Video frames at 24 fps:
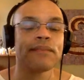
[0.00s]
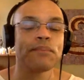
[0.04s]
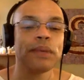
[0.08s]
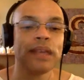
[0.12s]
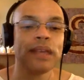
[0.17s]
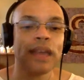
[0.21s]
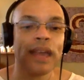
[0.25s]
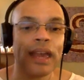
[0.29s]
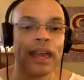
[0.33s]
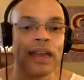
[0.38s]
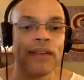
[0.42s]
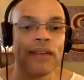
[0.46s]

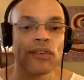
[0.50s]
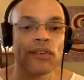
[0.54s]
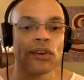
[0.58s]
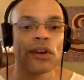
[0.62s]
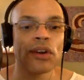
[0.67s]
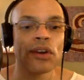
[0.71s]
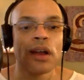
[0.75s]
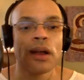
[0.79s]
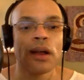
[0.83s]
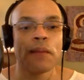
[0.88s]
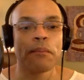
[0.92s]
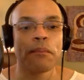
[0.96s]

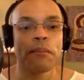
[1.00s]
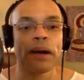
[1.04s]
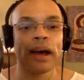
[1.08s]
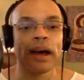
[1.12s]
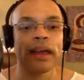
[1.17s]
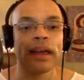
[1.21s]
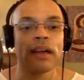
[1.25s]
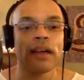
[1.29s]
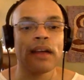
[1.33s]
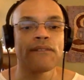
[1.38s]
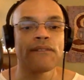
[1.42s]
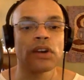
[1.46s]
behavior
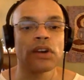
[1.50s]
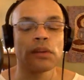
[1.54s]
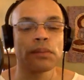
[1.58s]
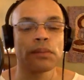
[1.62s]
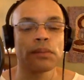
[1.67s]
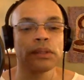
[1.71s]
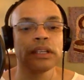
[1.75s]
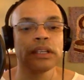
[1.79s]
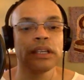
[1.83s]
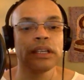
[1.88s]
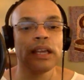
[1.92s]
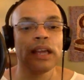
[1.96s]
by
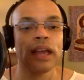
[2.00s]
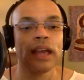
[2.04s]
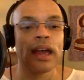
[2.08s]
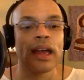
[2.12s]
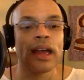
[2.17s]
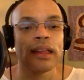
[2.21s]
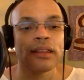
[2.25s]
verbally